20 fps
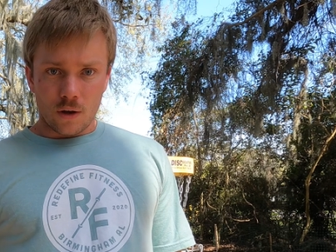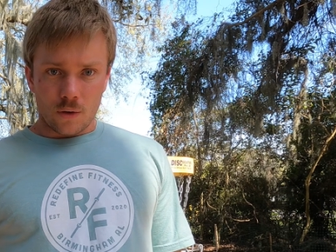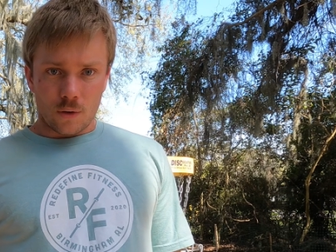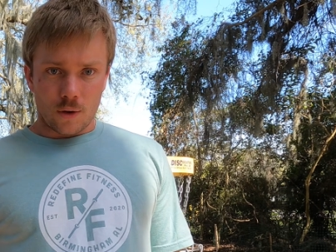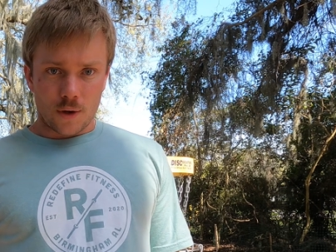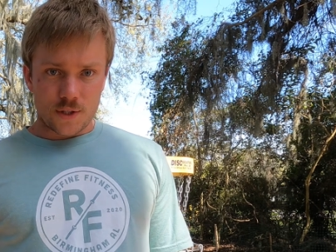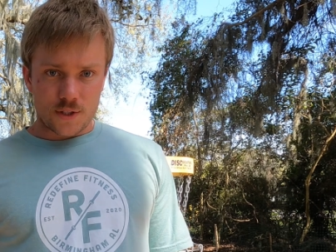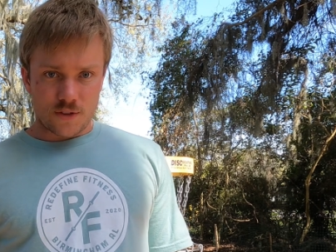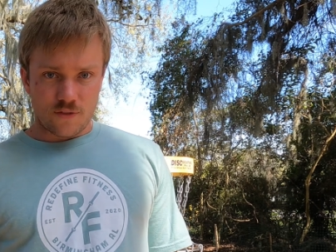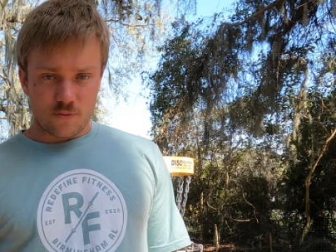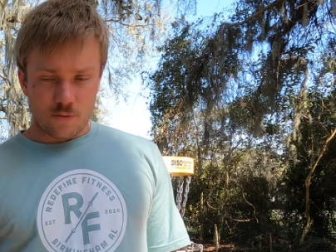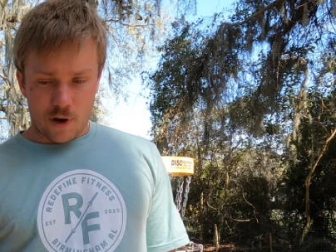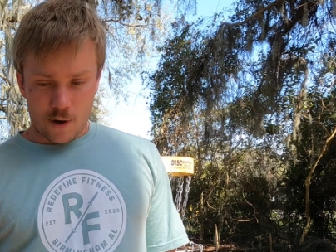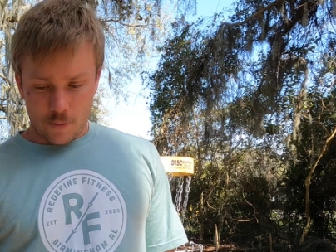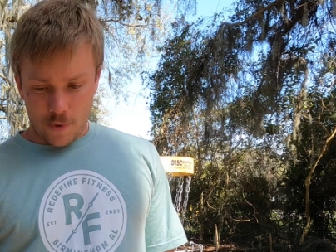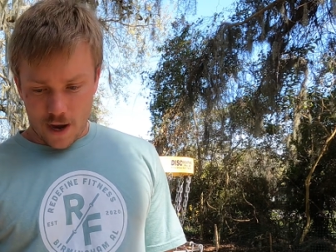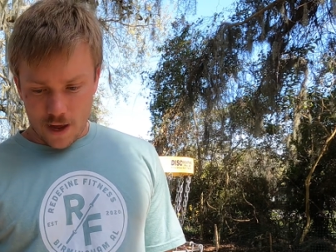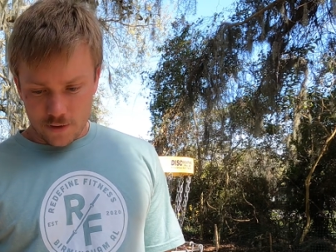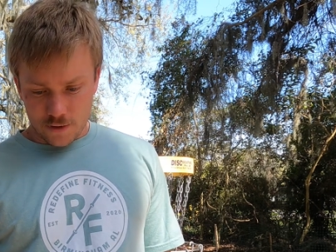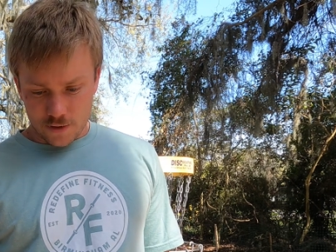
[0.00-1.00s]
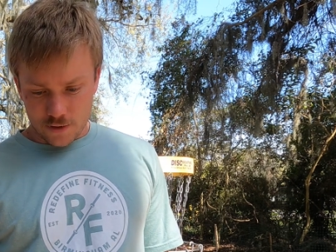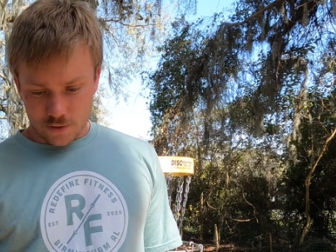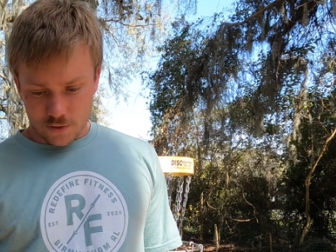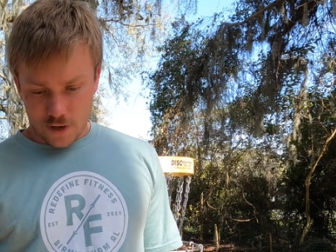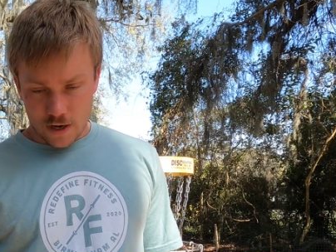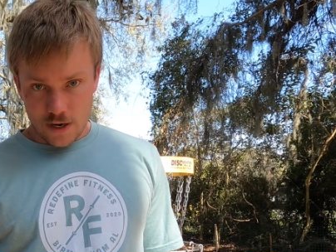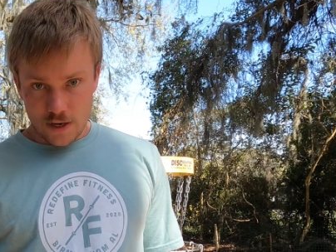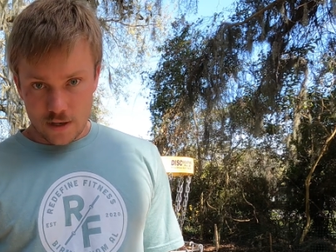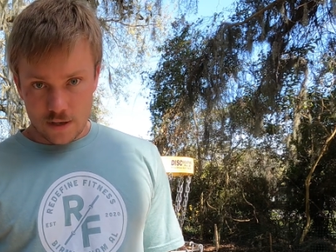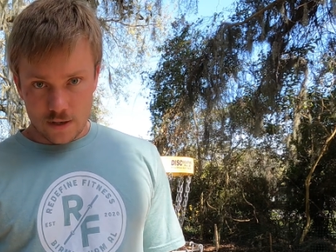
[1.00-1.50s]
which if my math is
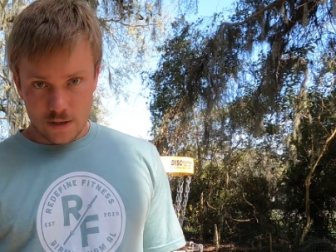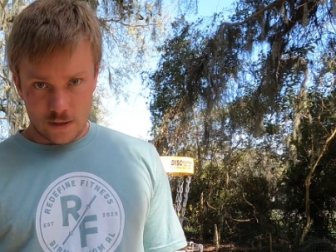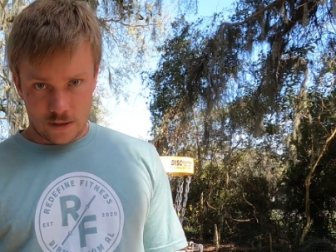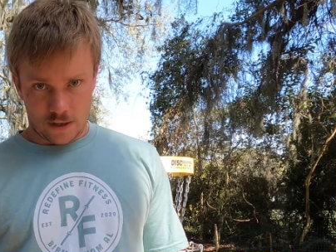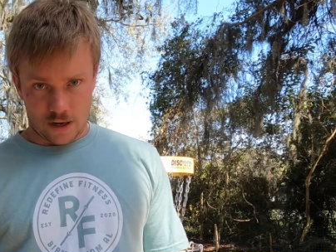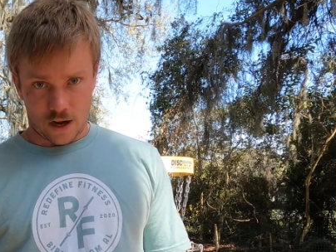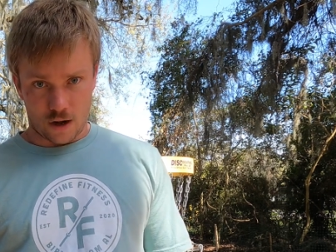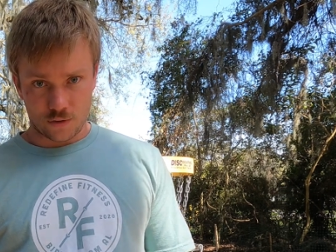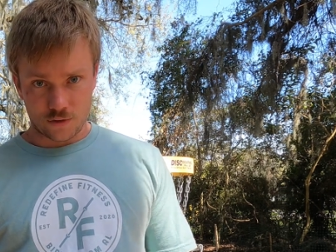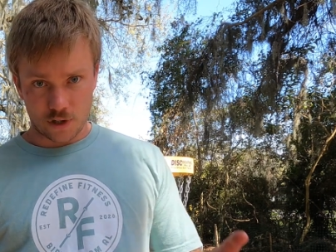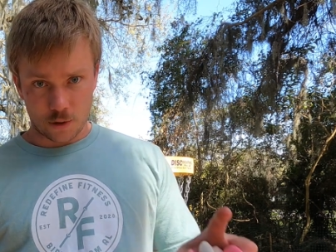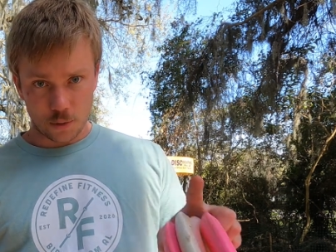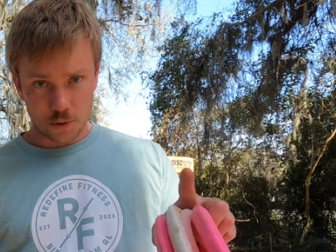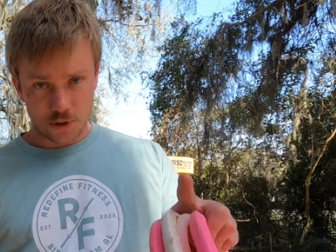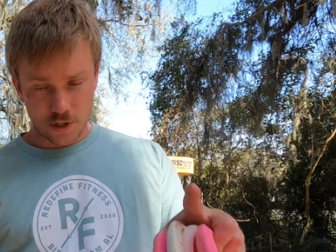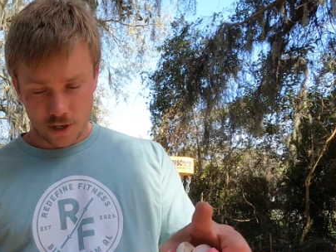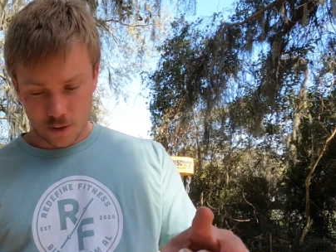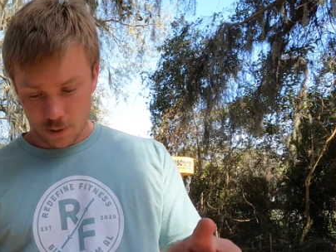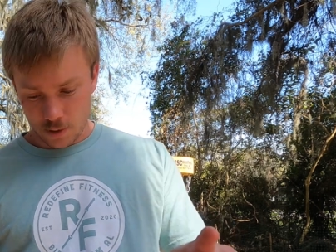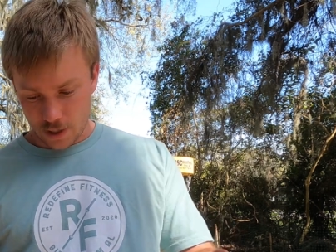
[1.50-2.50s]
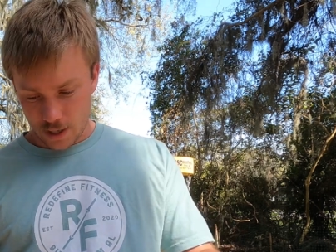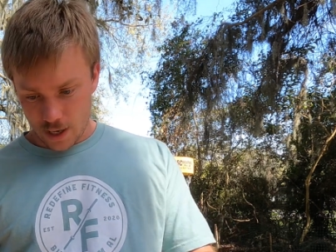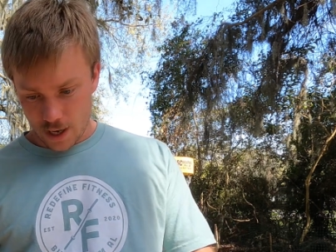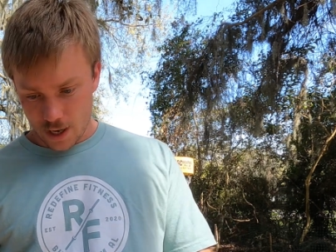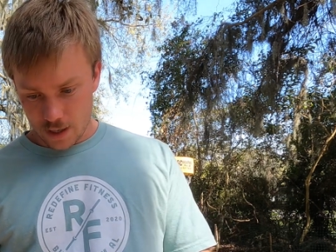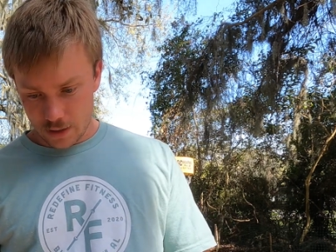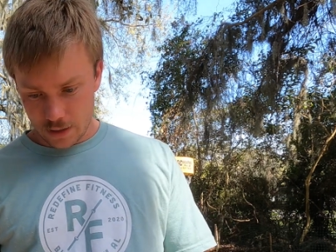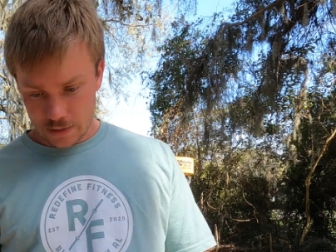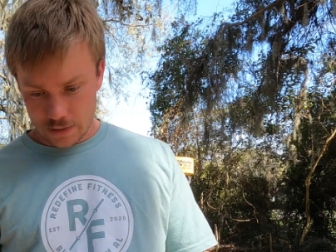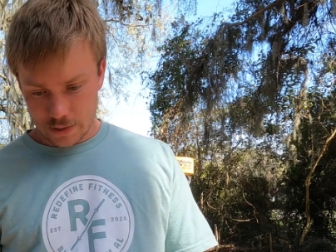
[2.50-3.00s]
right, and I'll double check when I
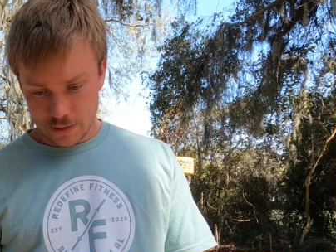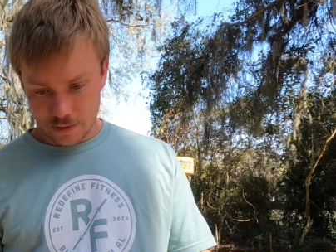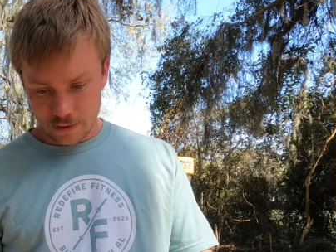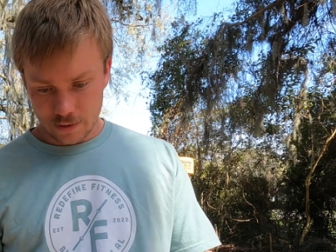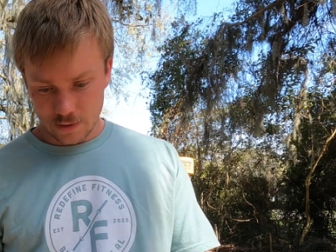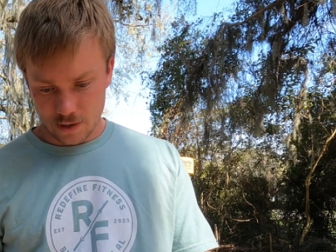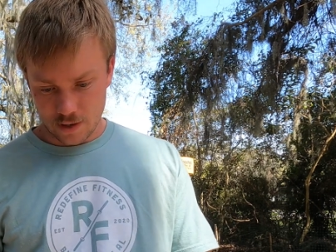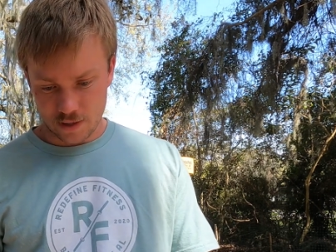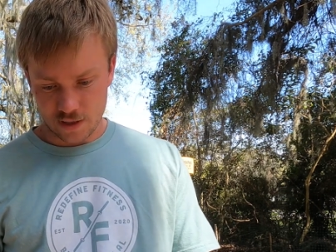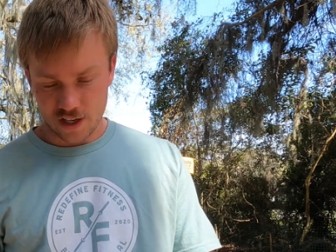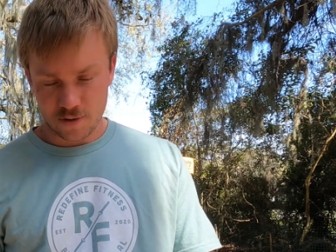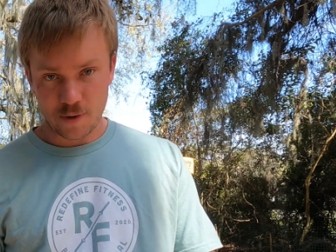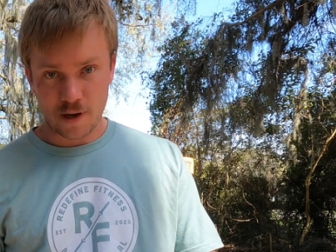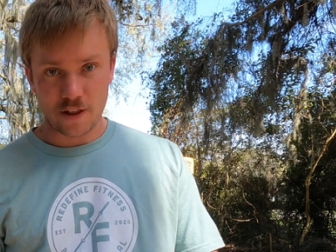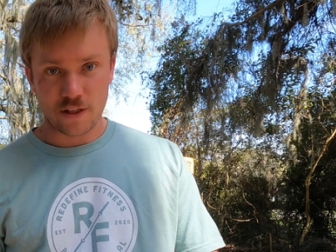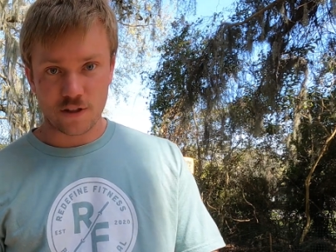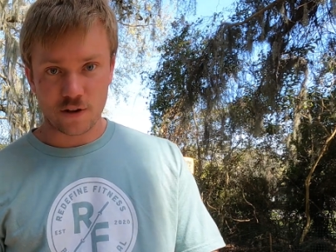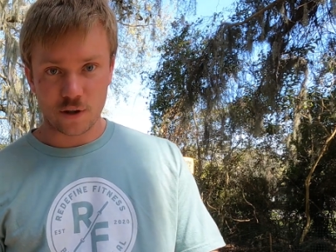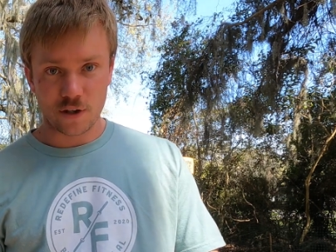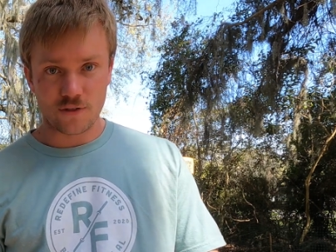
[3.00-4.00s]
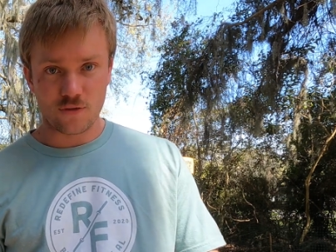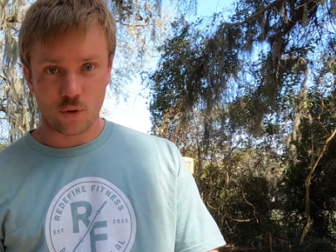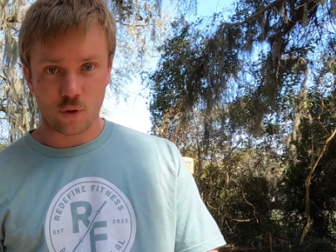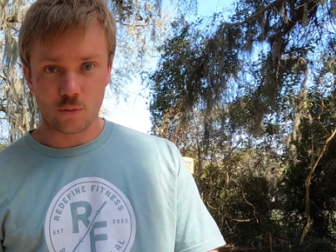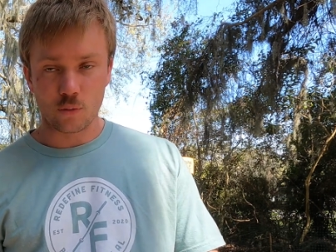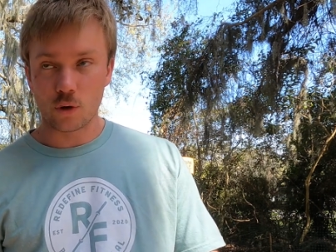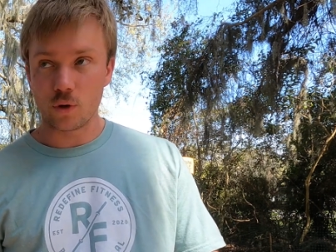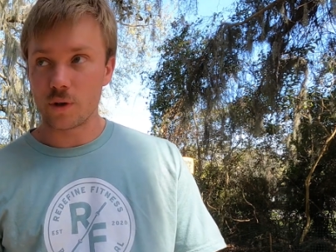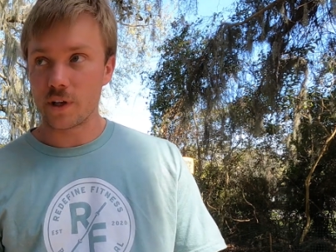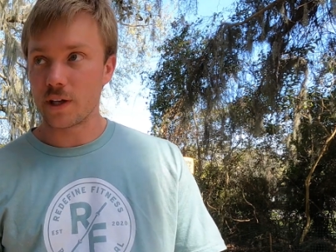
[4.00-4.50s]
edit, I think I'm at 34
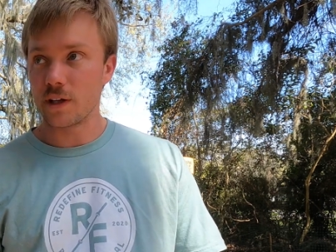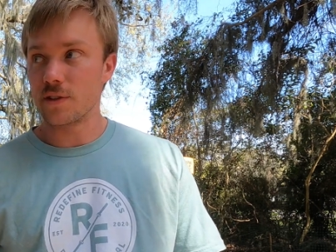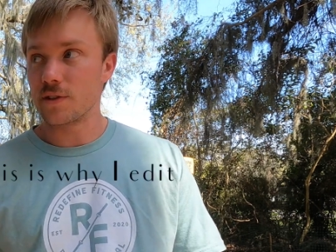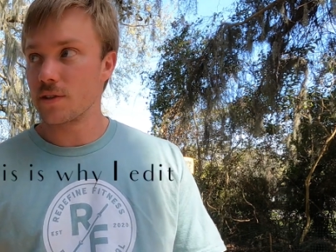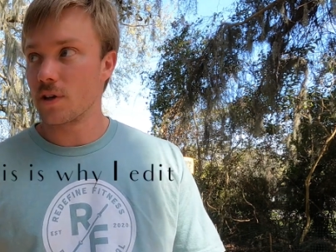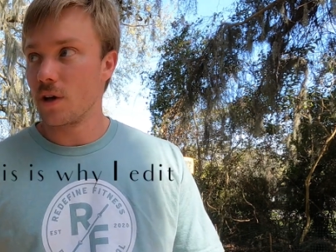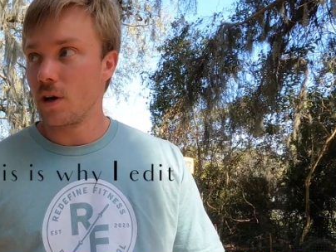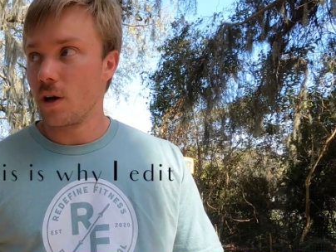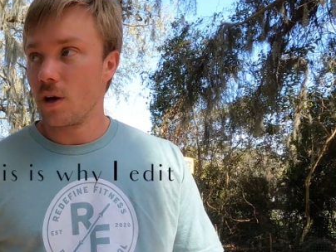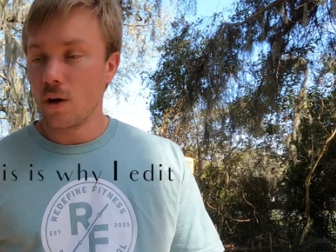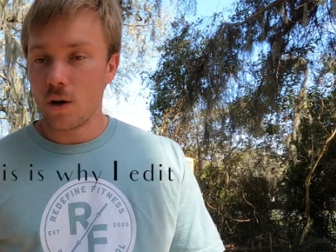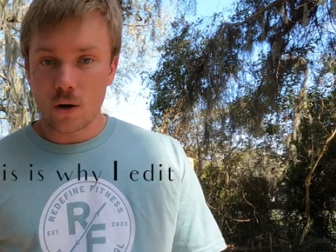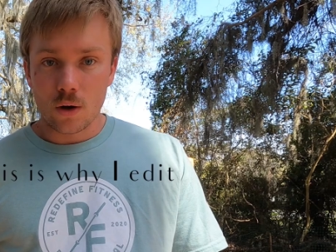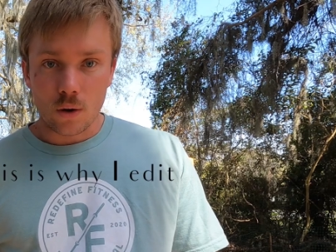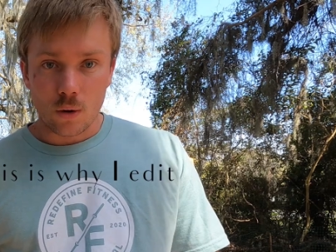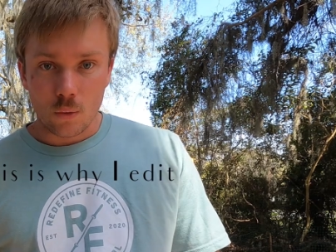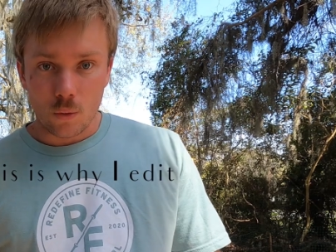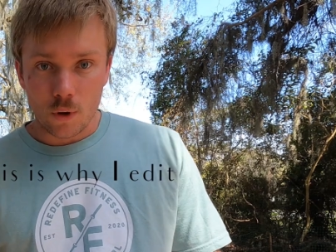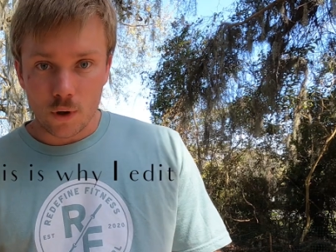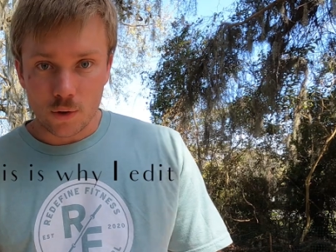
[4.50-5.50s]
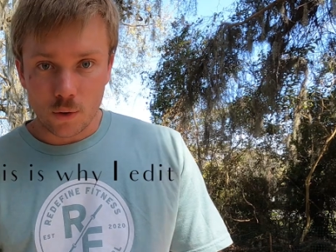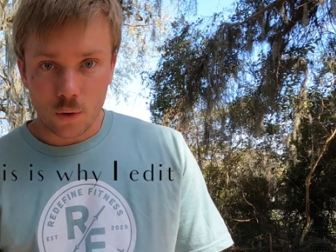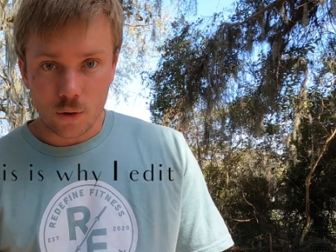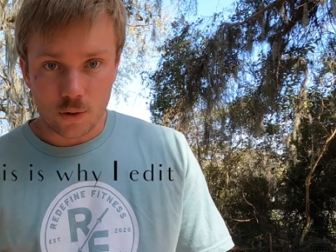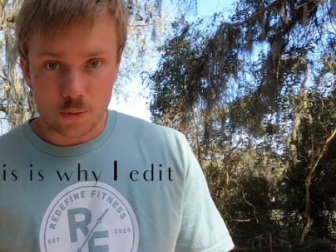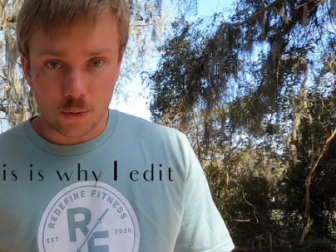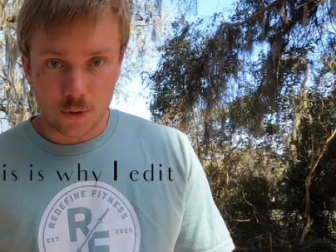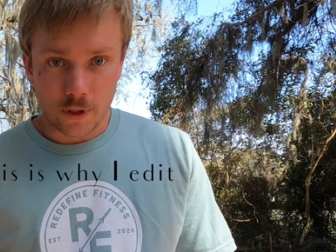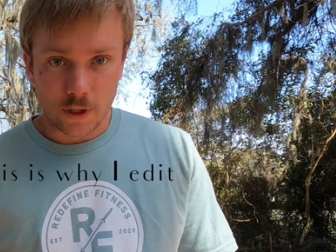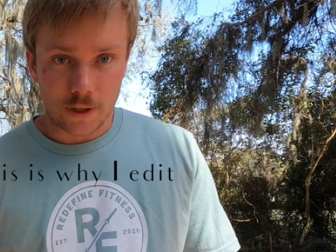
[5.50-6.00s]
mulligans, 1 hole to
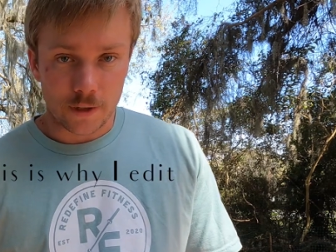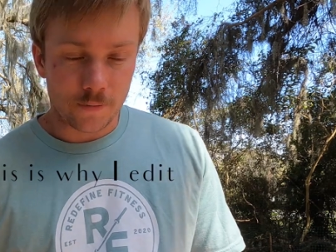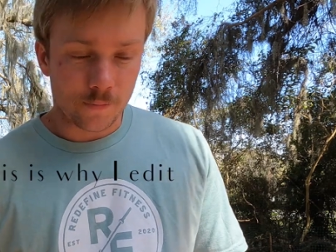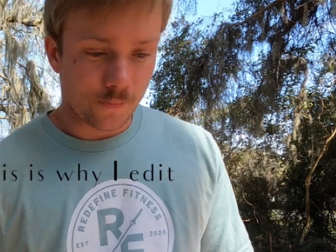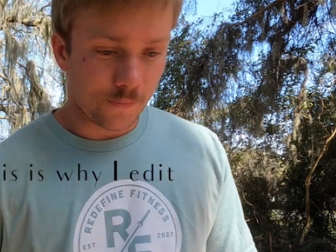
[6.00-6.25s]
play.